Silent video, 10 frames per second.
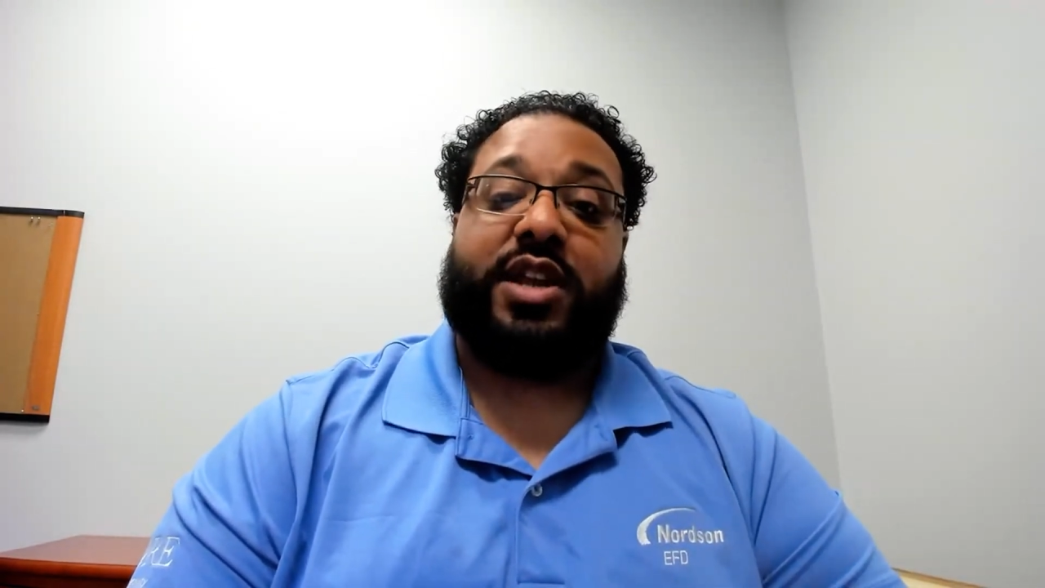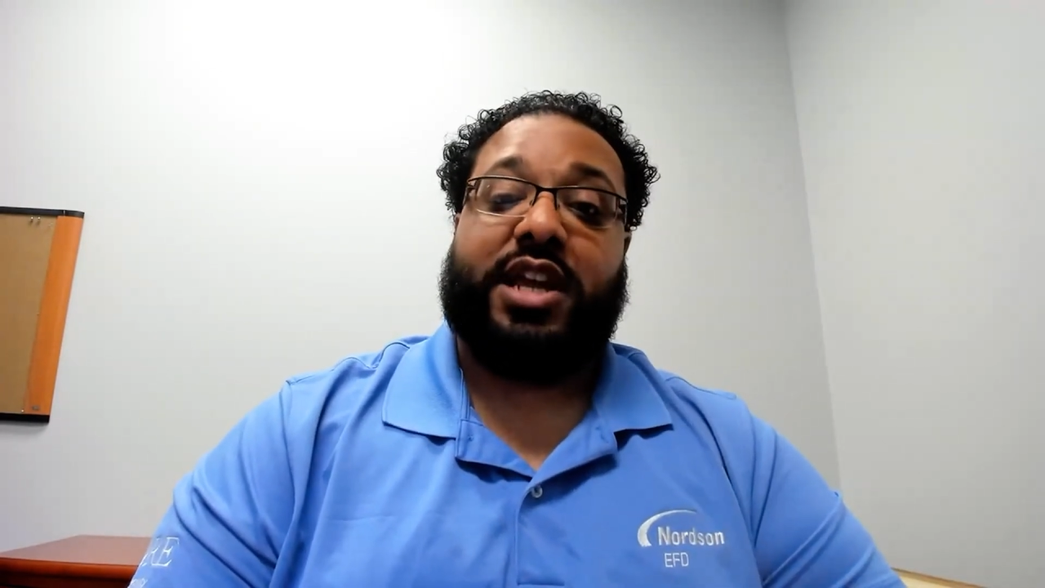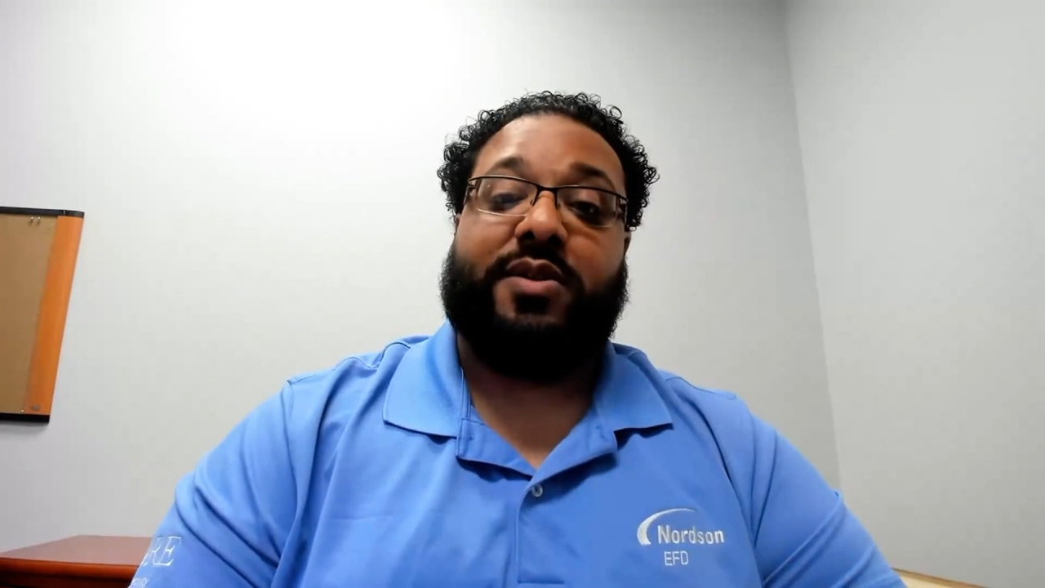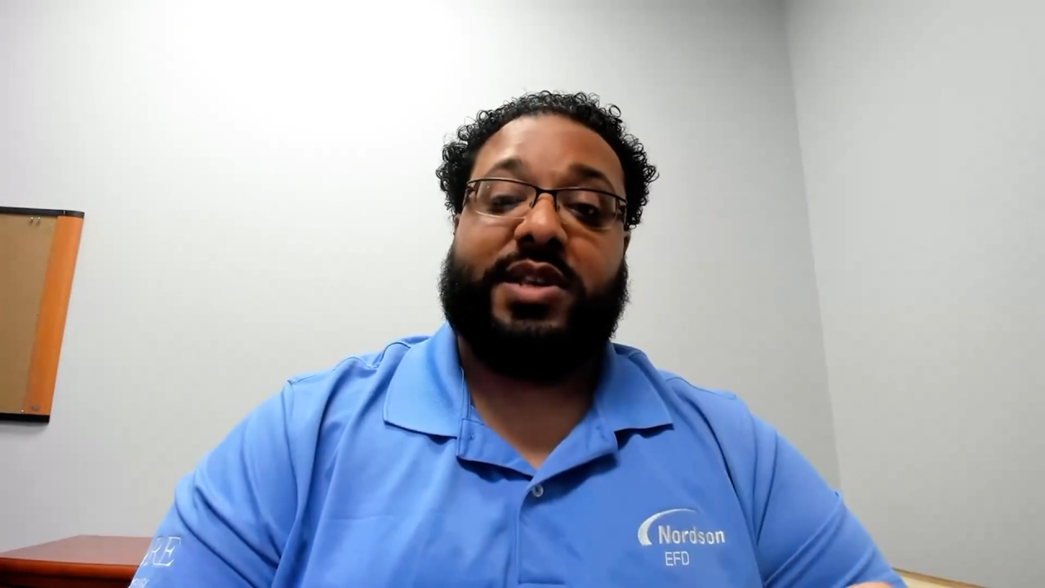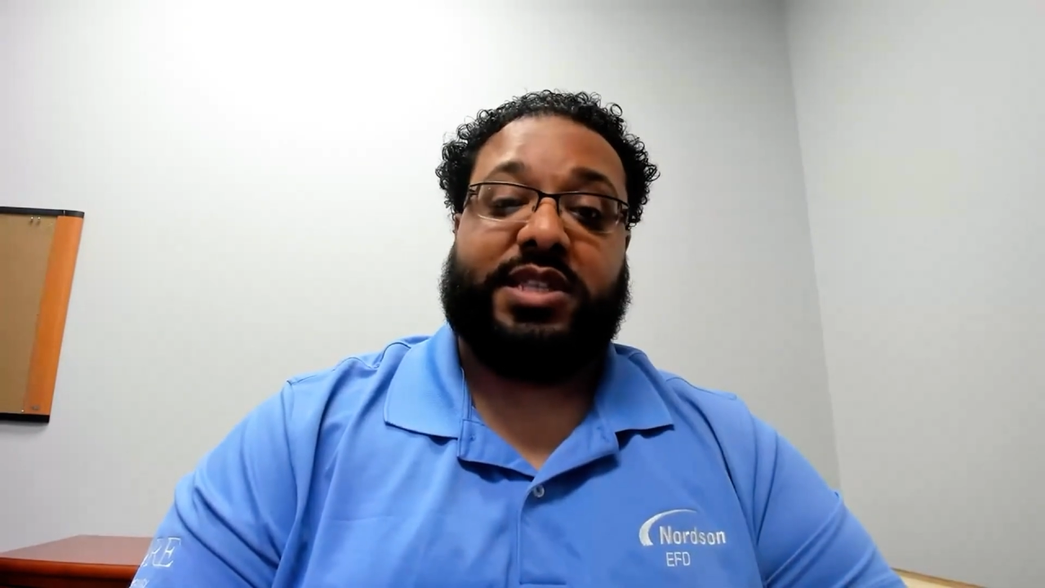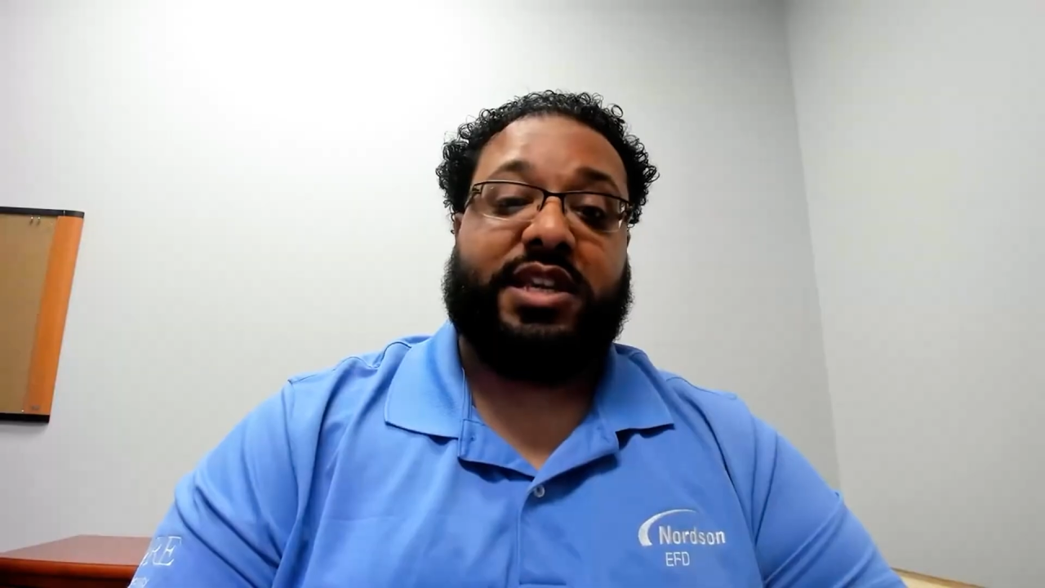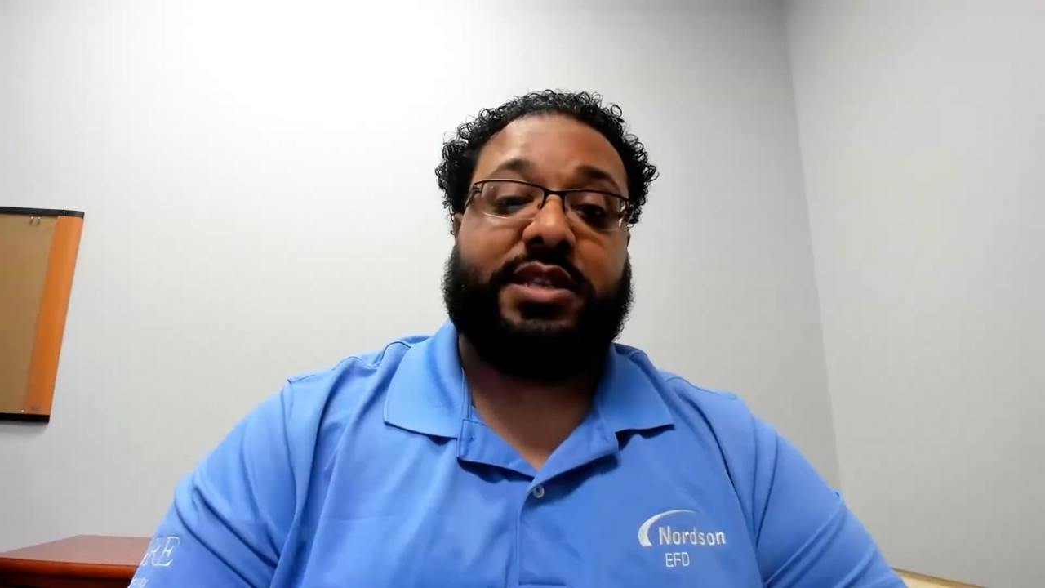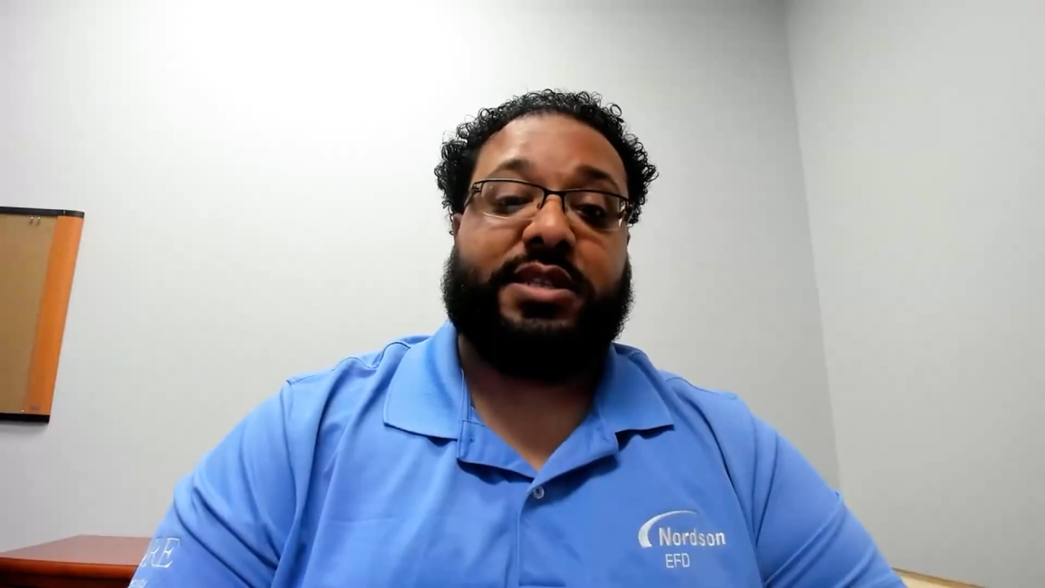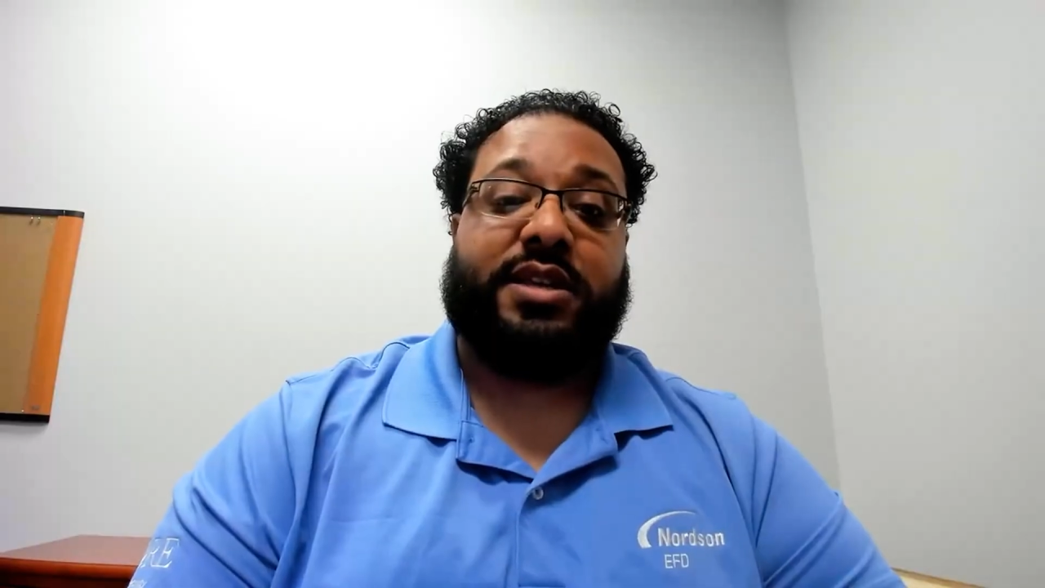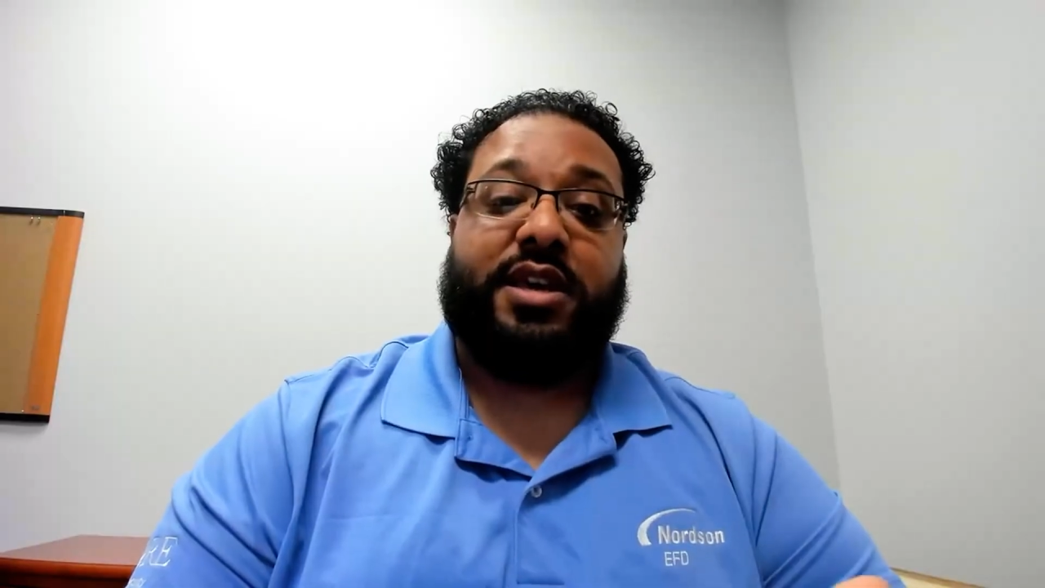here is
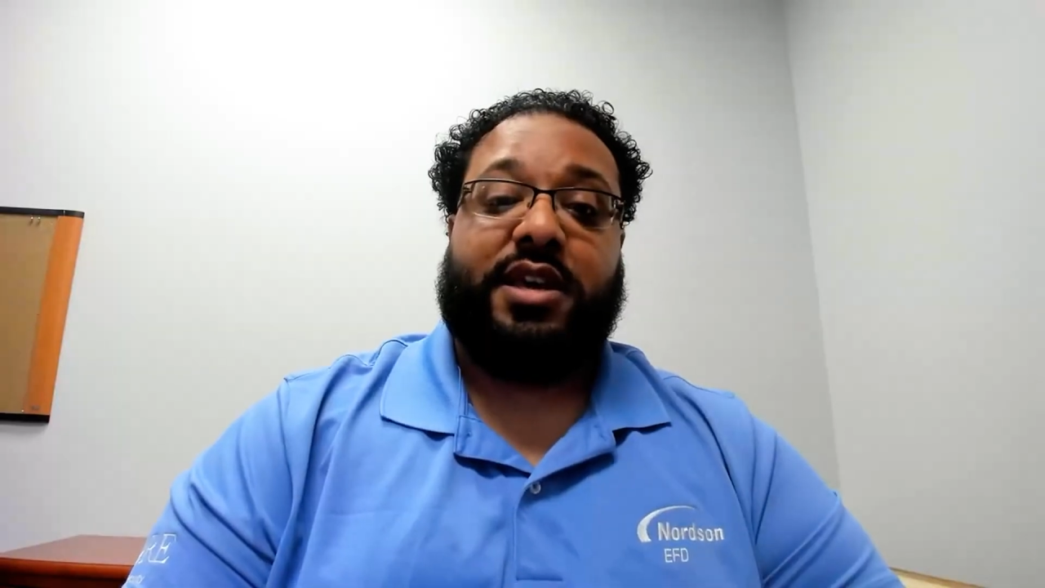this: